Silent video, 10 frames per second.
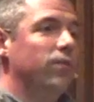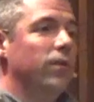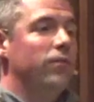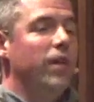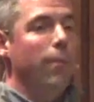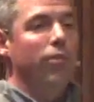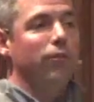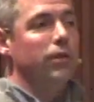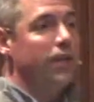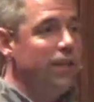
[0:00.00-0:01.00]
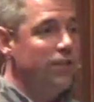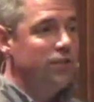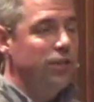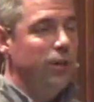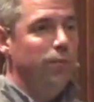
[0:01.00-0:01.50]
the depth of
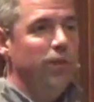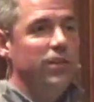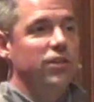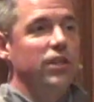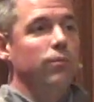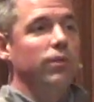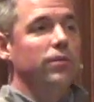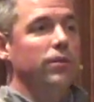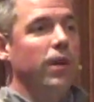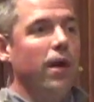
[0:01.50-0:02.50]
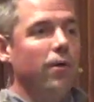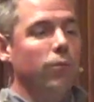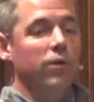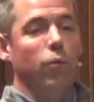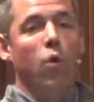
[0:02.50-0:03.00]
relationship that she would
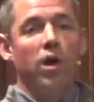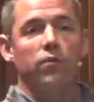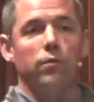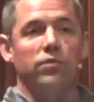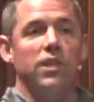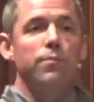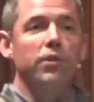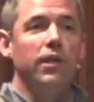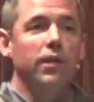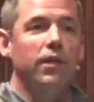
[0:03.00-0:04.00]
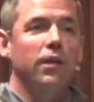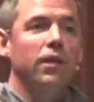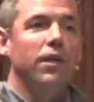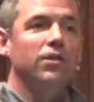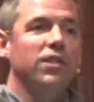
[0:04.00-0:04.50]
want so deeply,
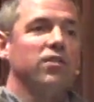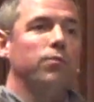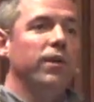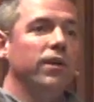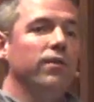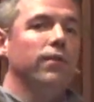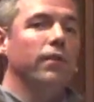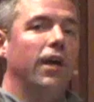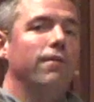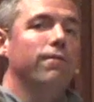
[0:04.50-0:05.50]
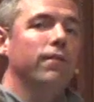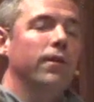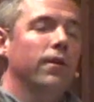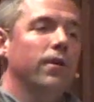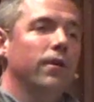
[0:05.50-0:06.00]
and she experienced the life
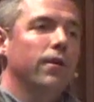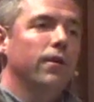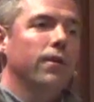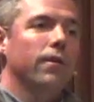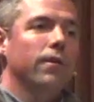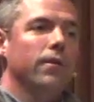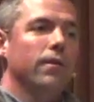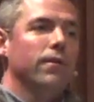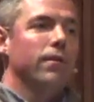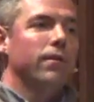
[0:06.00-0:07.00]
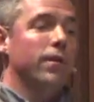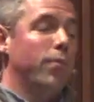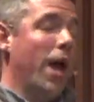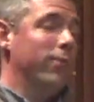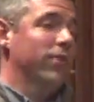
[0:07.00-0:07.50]
that
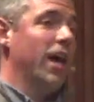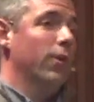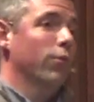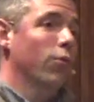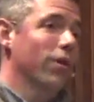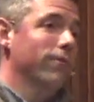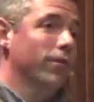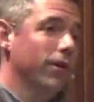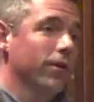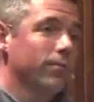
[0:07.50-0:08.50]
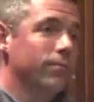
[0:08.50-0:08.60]
perhaps God would want for her.